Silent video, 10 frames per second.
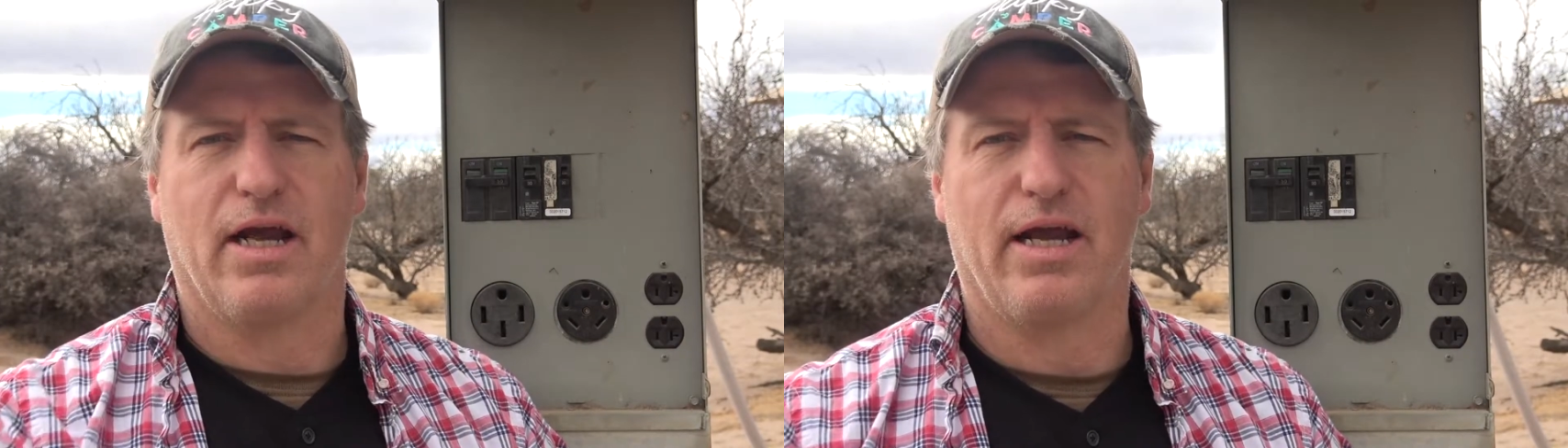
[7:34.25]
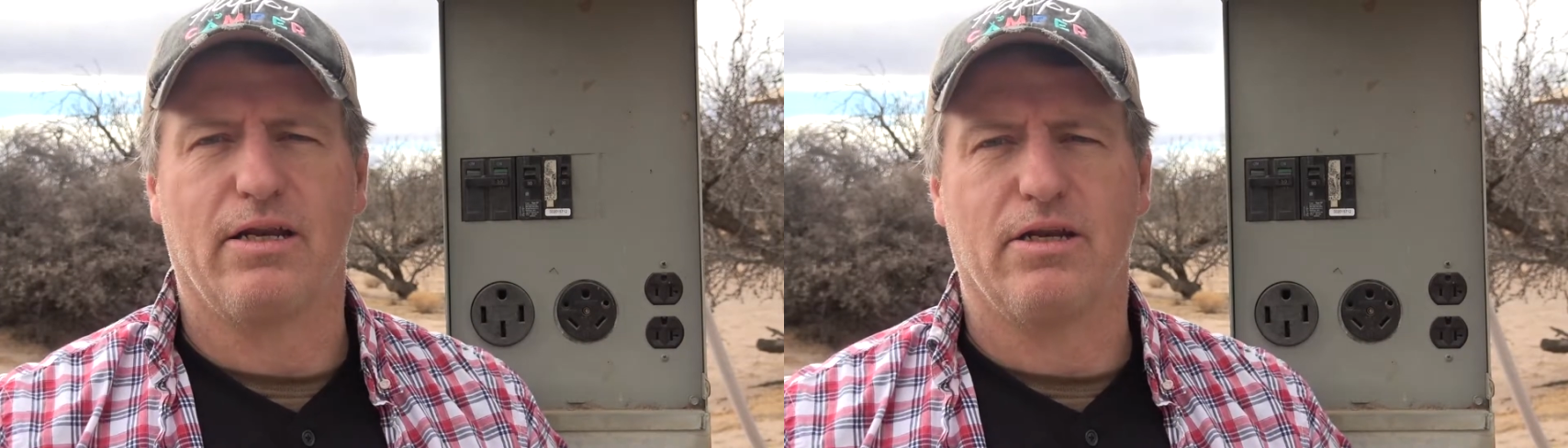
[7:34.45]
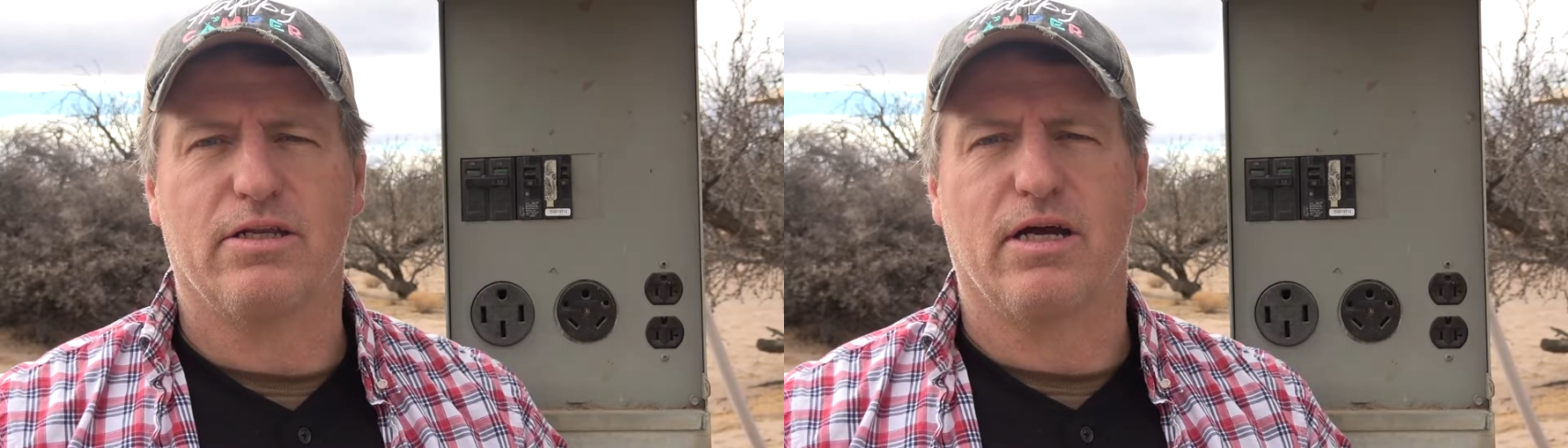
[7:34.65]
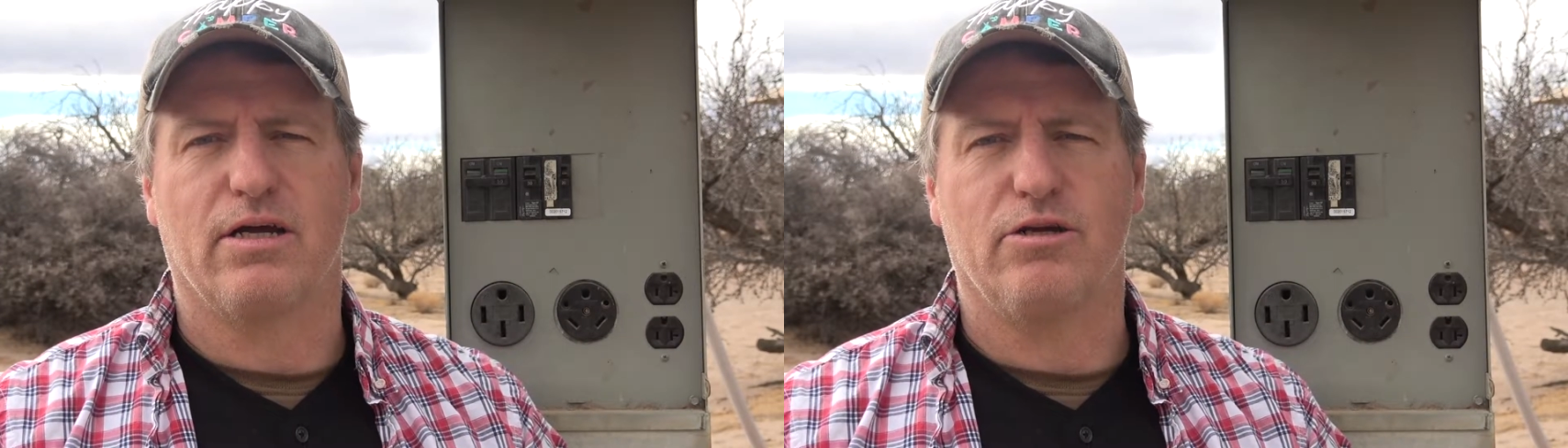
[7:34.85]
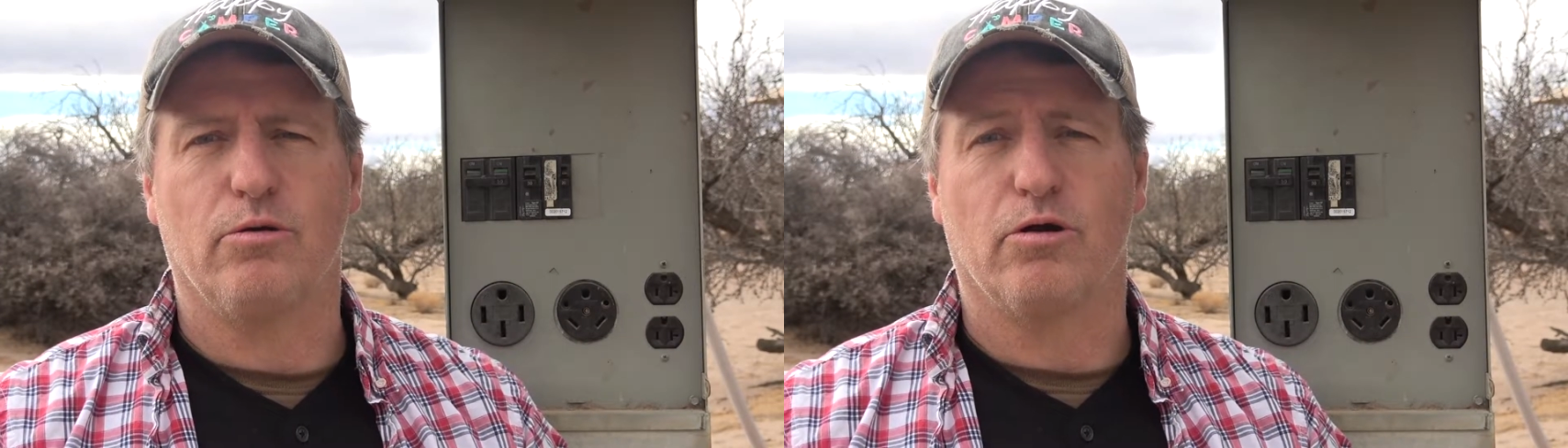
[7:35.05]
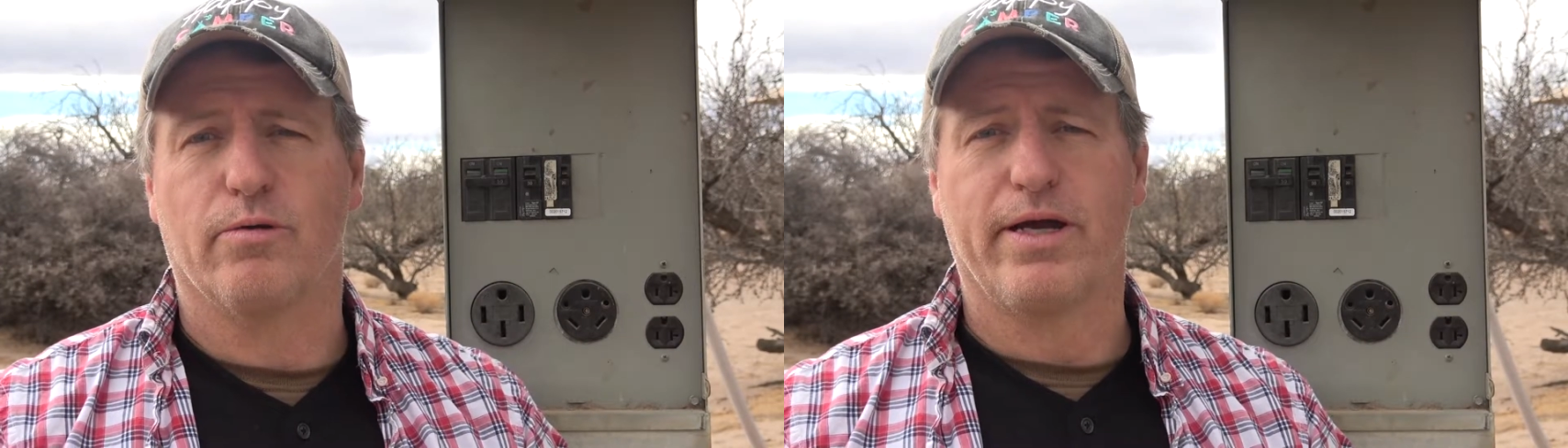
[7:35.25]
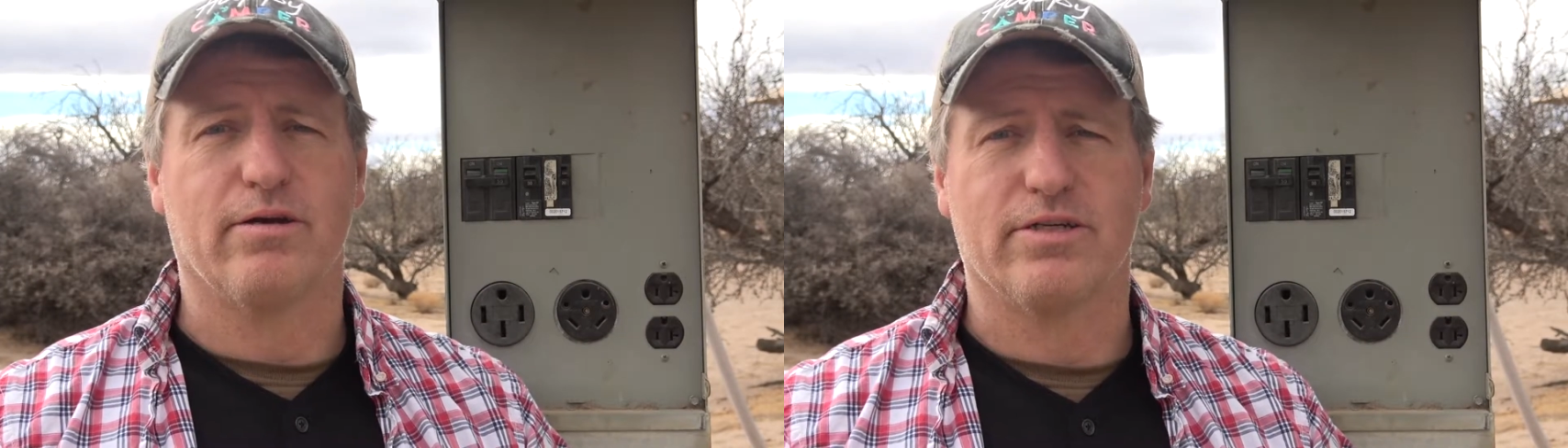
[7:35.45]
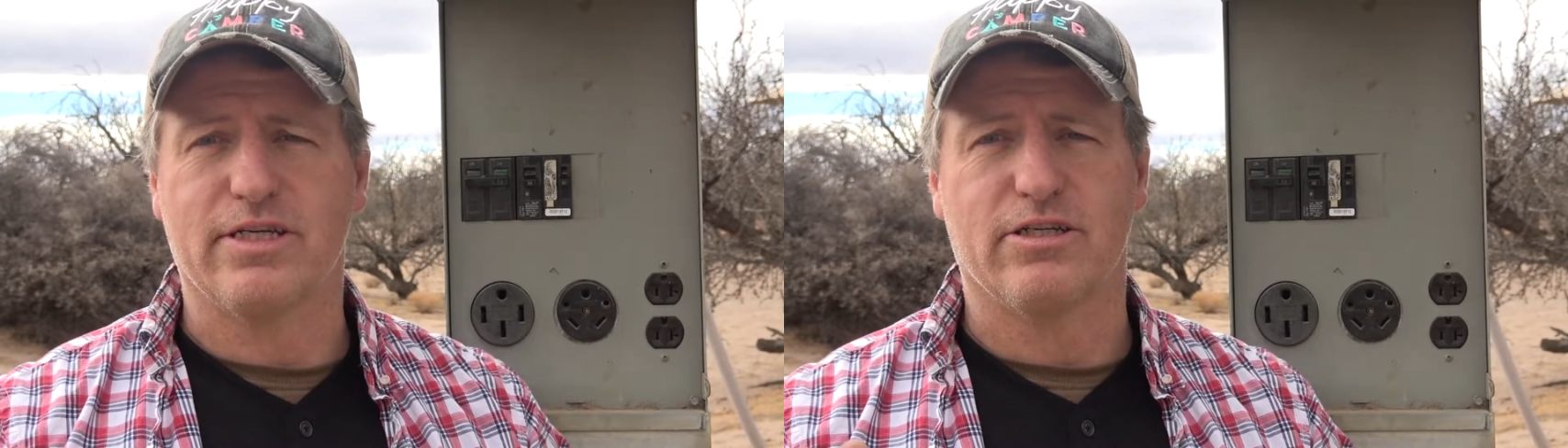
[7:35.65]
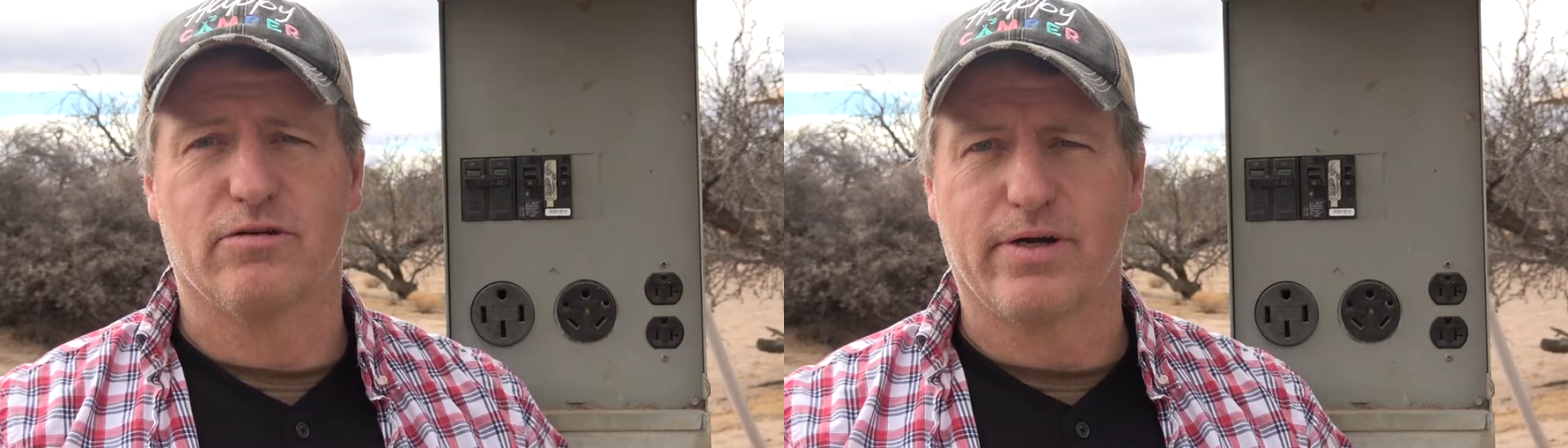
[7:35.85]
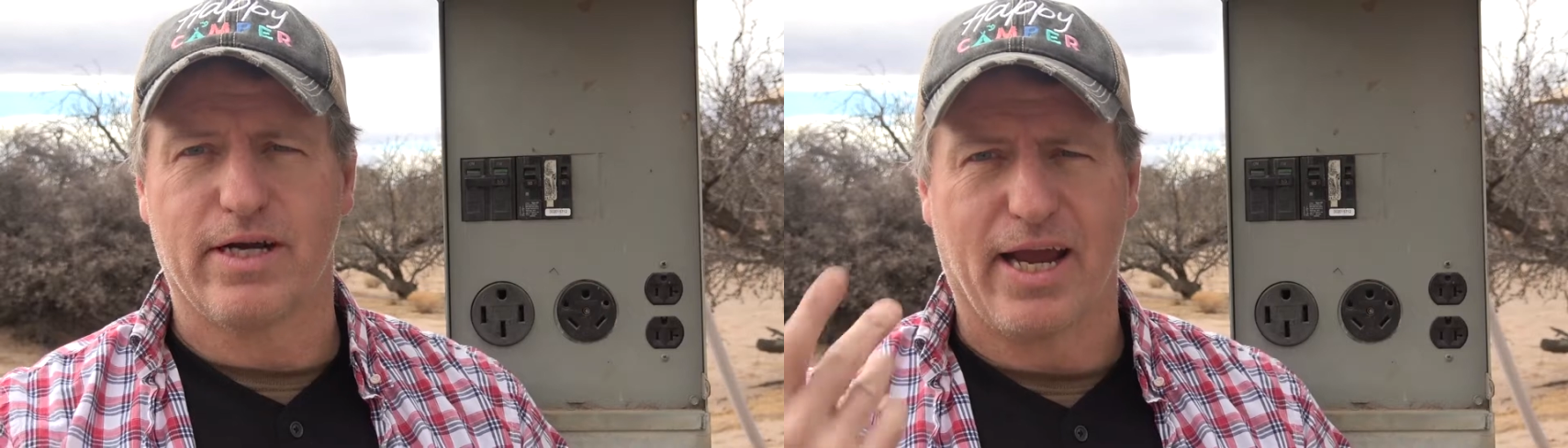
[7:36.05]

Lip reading: and you agree or disagree,